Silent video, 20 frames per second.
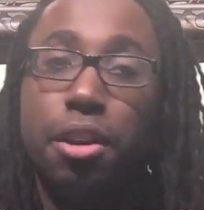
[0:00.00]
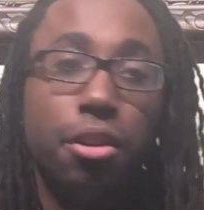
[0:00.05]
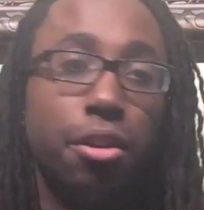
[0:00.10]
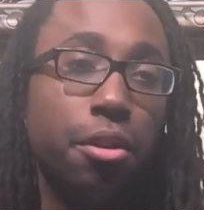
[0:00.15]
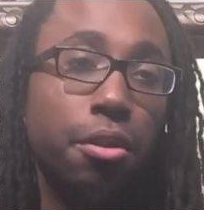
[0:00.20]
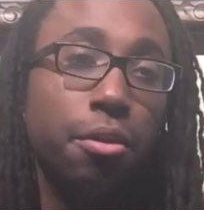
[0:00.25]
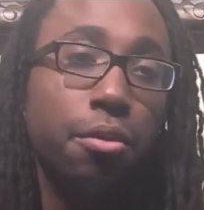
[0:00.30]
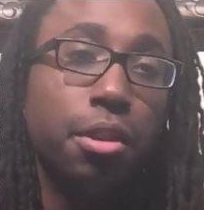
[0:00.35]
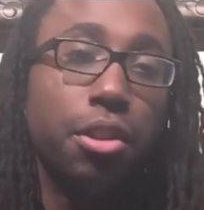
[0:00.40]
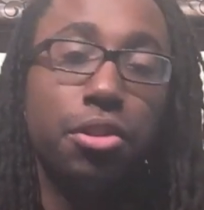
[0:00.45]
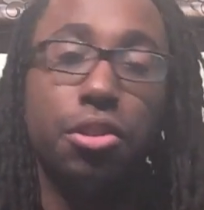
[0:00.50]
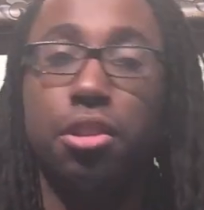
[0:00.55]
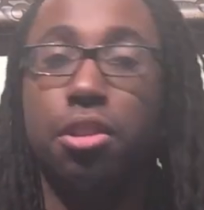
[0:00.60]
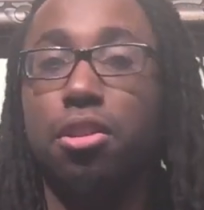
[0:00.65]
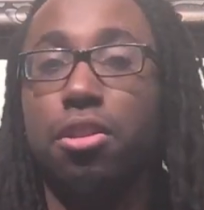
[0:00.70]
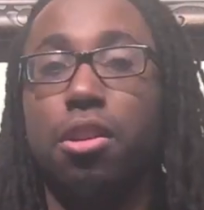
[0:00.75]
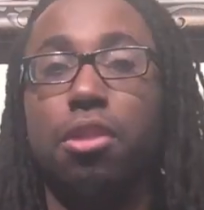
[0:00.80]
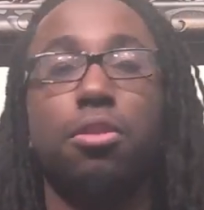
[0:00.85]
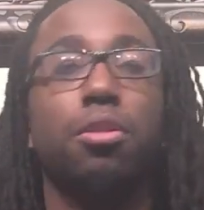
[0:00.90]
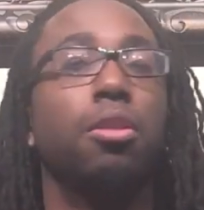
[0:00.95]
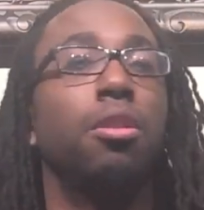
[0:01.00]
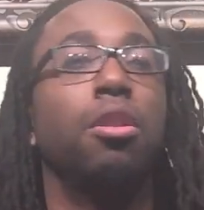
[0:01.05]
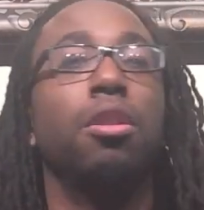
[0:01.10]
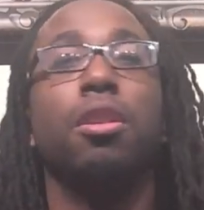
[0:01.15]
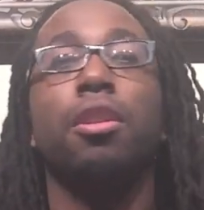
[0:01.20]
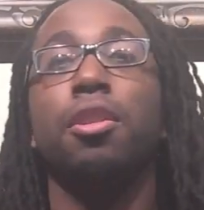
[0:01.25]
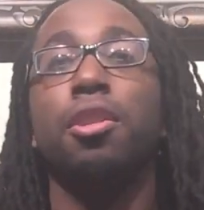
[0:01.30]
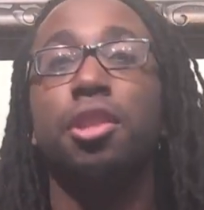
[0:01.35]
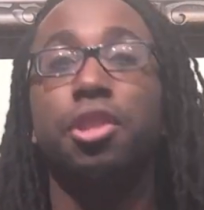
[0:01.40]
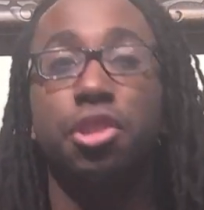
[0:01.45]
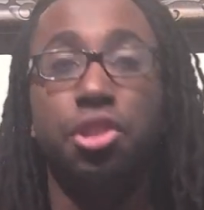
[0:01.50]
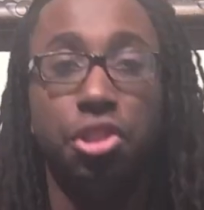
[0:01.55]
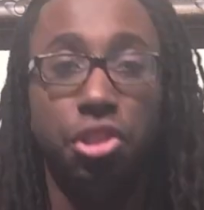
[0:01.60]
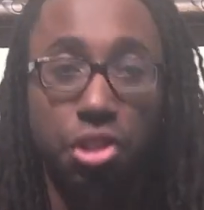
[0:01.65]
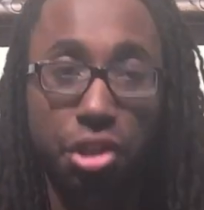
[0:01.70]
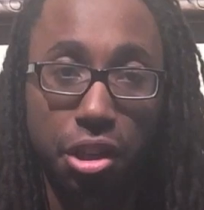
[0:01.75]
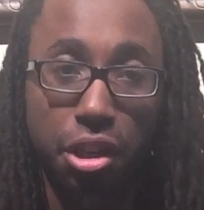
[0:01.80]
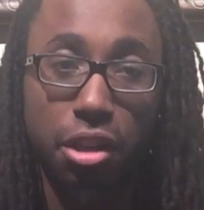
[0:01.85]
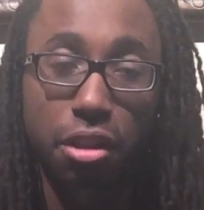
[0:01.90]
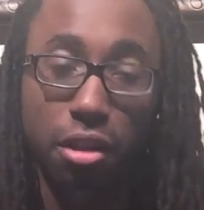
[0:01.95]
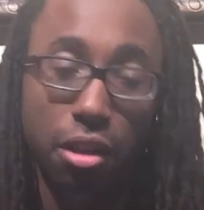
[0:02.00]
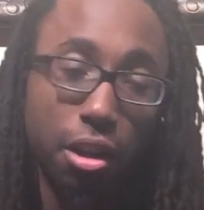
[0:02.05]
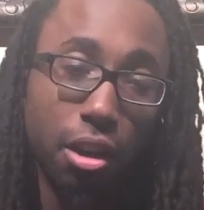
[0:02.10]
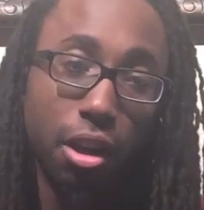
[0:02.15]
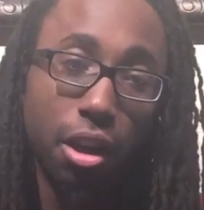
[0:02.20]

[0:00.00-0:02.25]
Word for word: knew that she didn't talk to all this shit